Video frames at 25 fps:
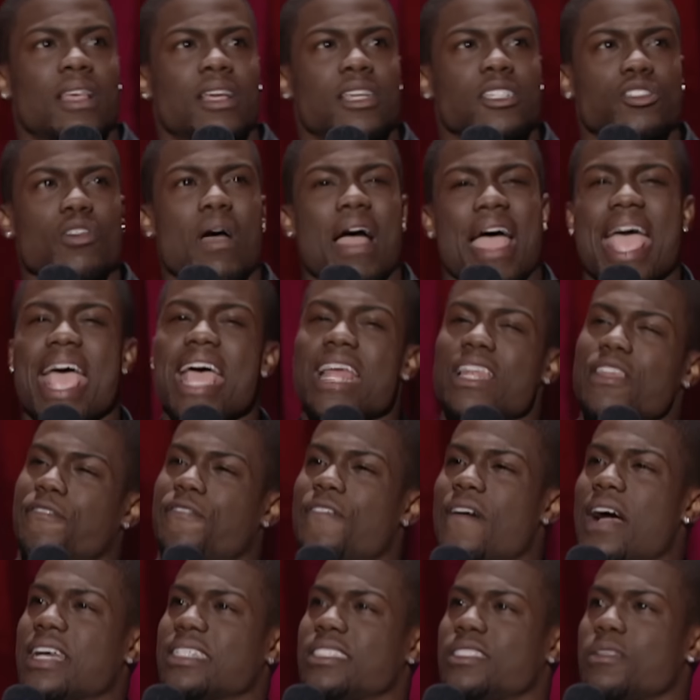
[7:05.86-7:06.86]
So I had to
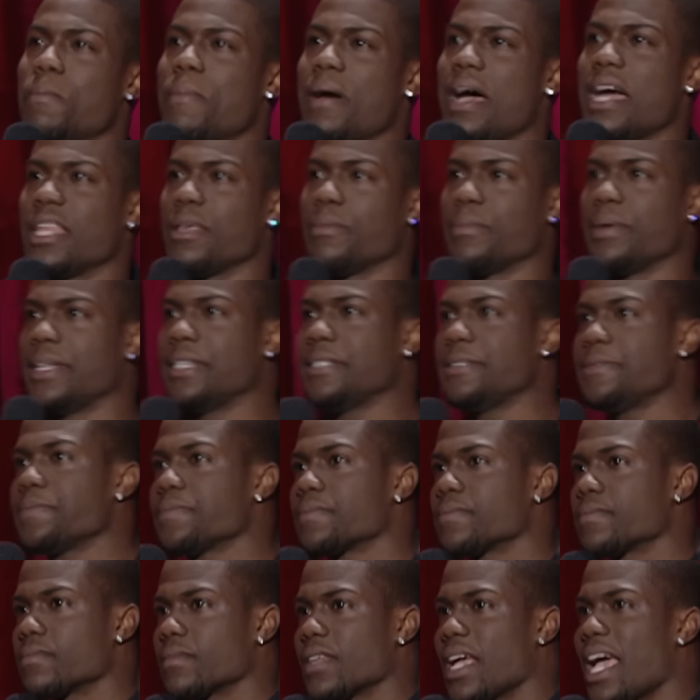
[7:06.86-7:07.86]
find somebody, man.
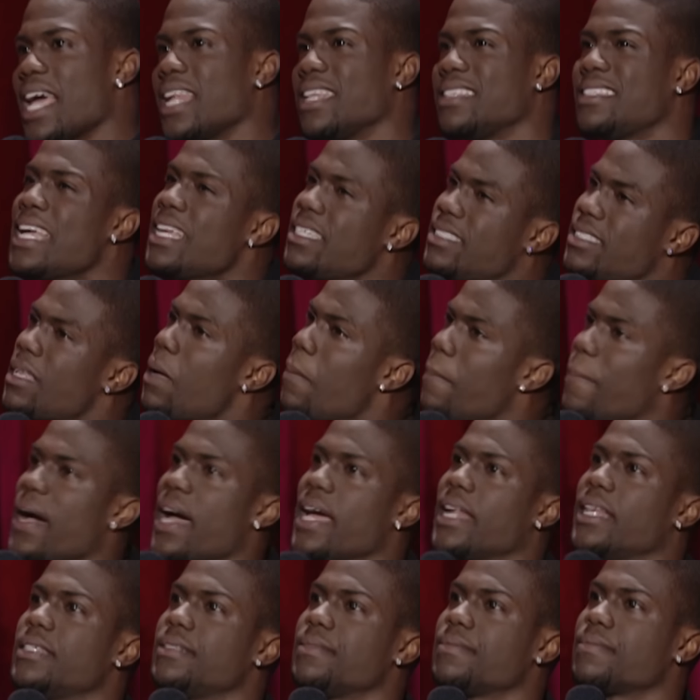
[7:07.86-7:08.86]
I had to date
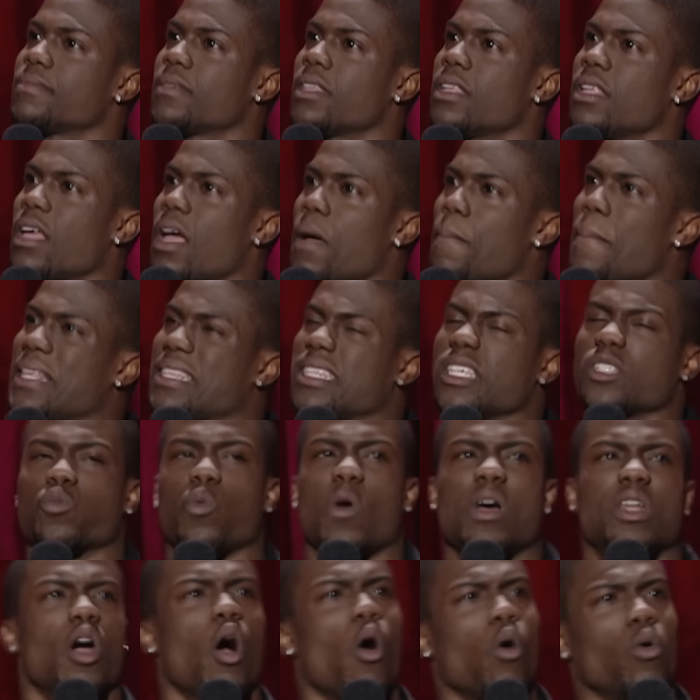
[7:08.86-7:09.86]
somebody. Met this
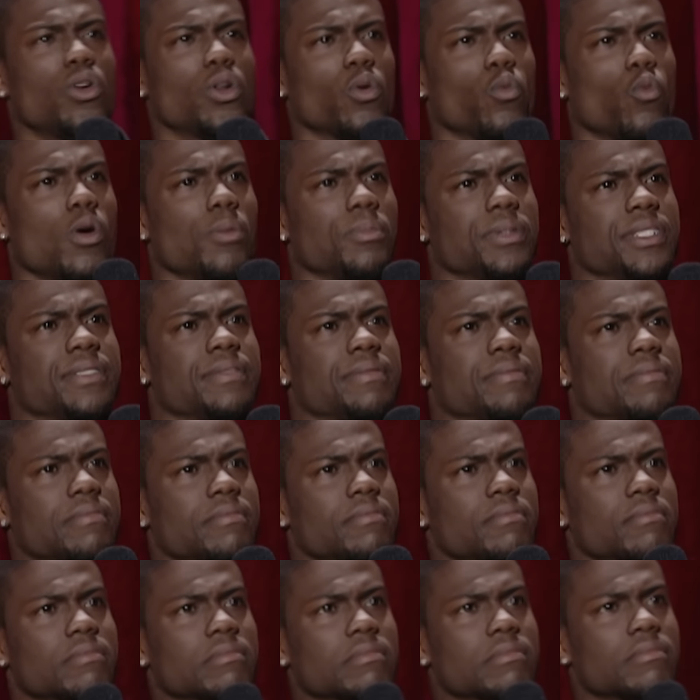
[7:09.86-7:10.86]
one older woman.
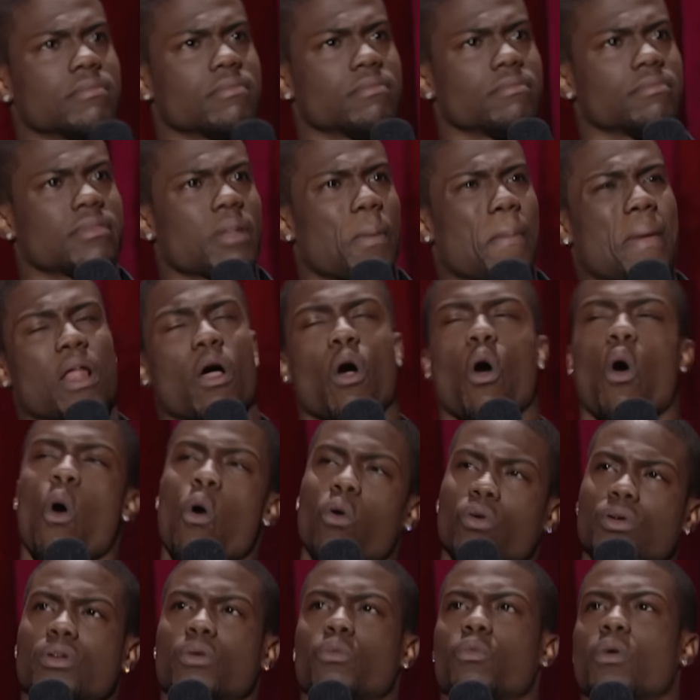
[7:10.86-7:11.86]
Met an
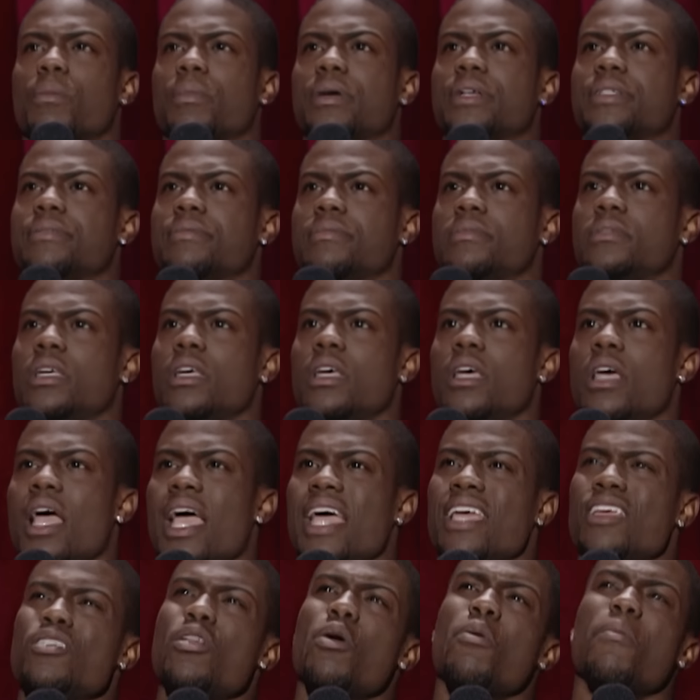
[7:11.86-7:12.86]
older woman.
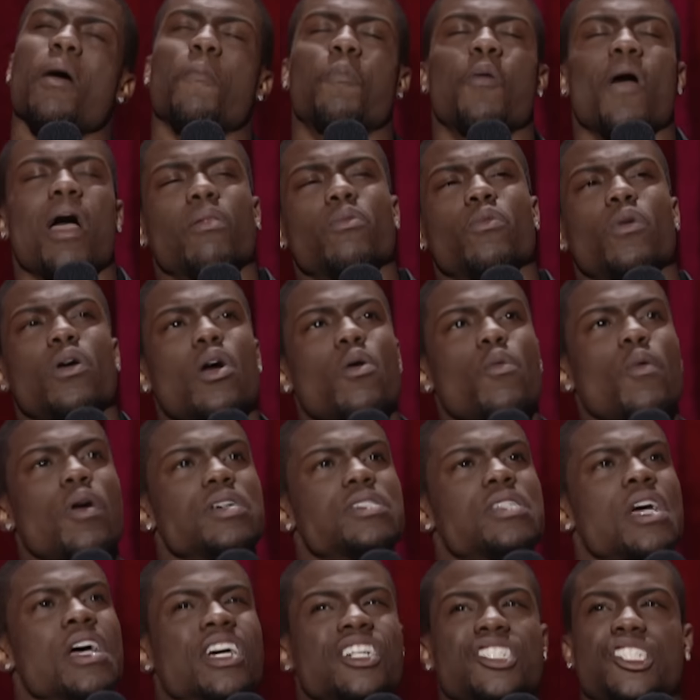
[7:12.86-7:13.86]
And you know my problem with her
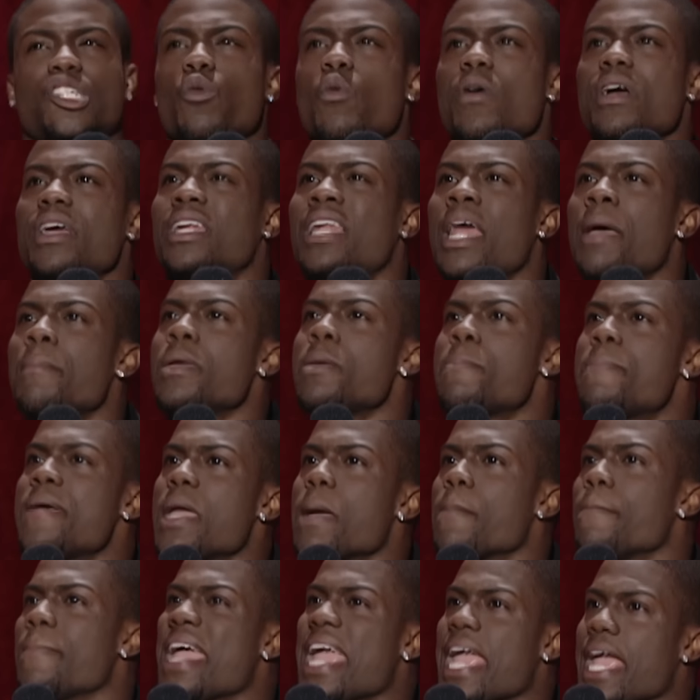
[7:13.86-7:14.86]
was she wouldn't let me be
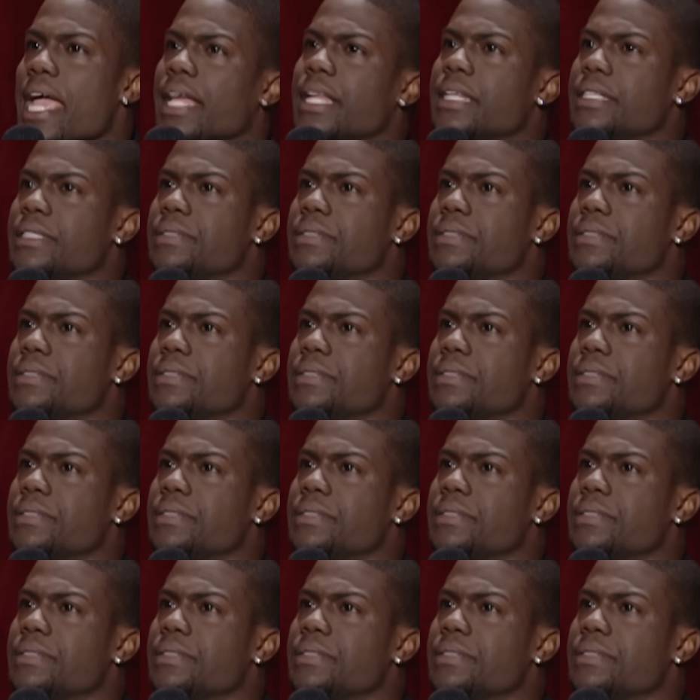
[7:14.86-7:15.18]
a man.